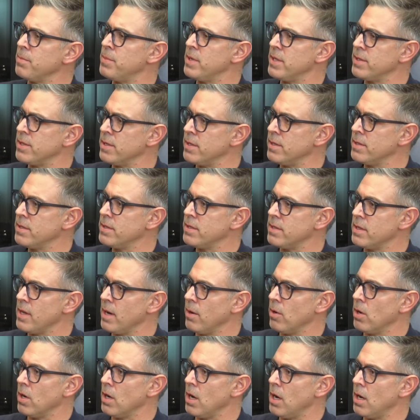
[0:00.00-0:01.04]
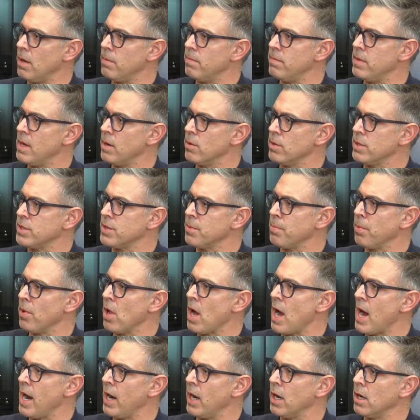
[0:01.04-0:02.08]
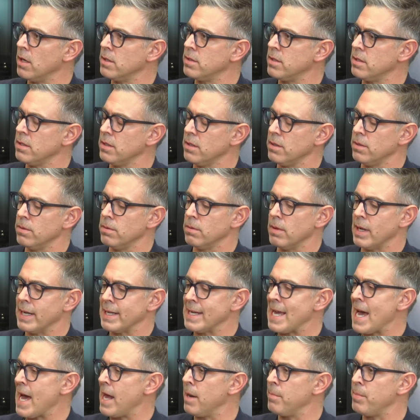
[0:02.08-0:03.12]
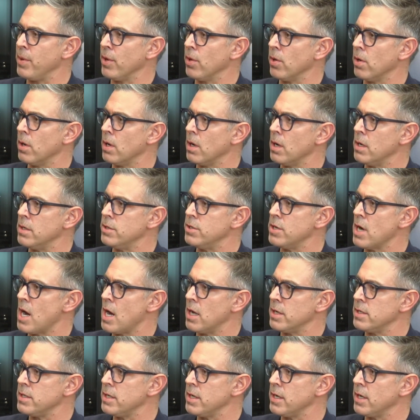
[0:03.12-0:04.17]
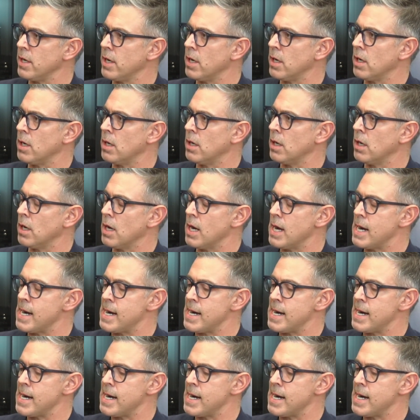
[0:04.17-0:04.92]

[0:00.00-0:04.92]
business. They were a supplier to like Caterpillar and John Deere.